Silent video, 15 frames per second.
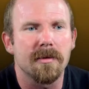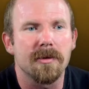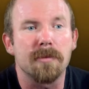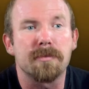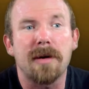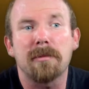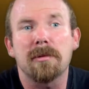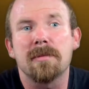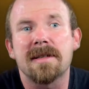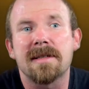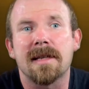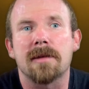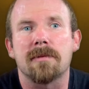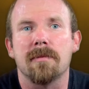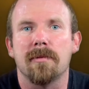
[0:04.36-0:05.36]
The problem
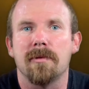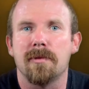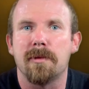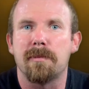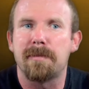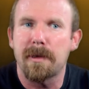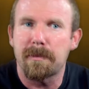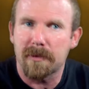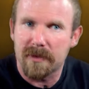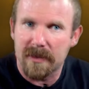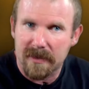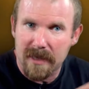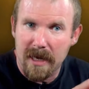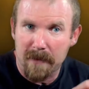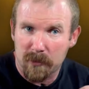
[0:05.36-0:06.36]
is that the people
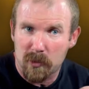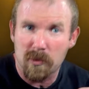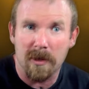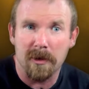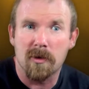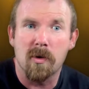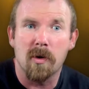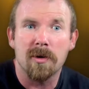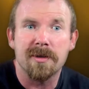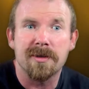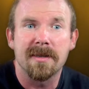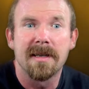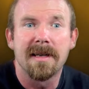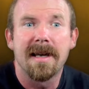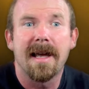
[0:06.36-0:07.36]
that come to our
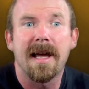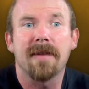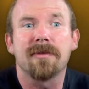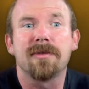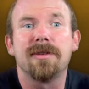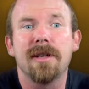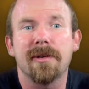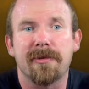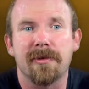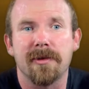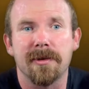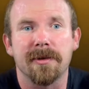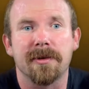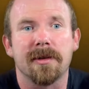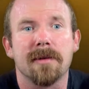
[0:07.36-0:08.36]
course have
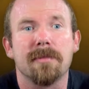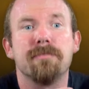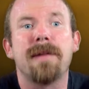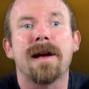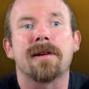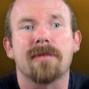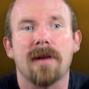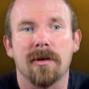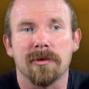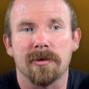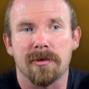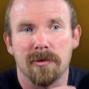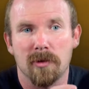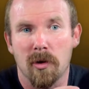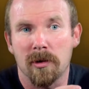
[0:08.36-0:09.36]
different
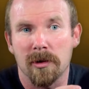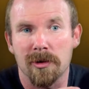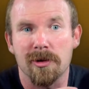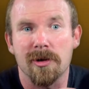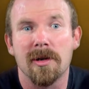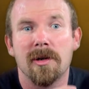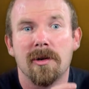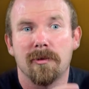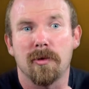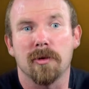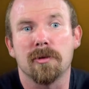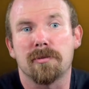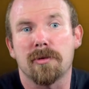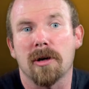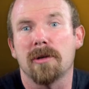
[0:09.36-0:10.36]
background knowledge for
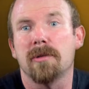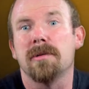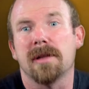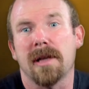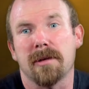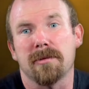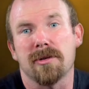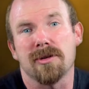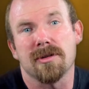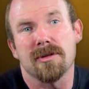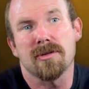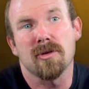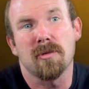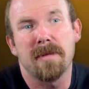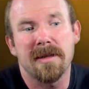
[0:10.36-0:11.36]
the programming languages.
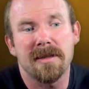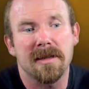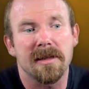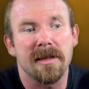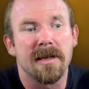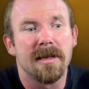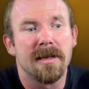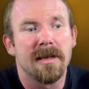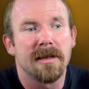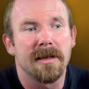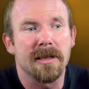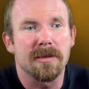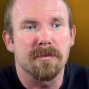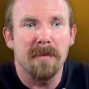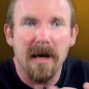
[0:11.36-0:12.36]
So basically,
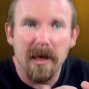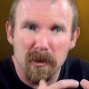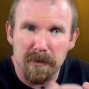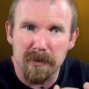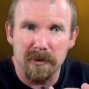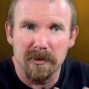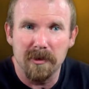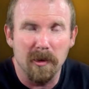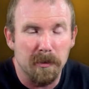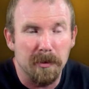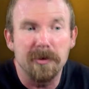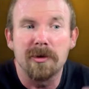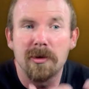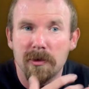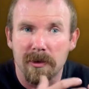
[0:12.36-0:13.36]
it's my
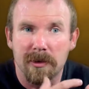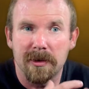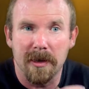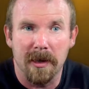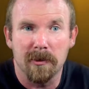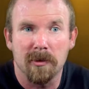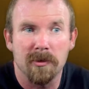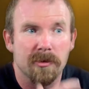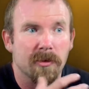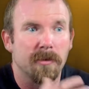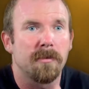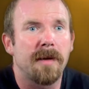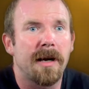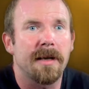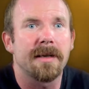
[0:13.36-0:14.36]
opportunity and also
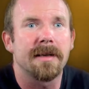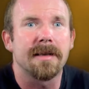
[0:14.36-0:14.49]
my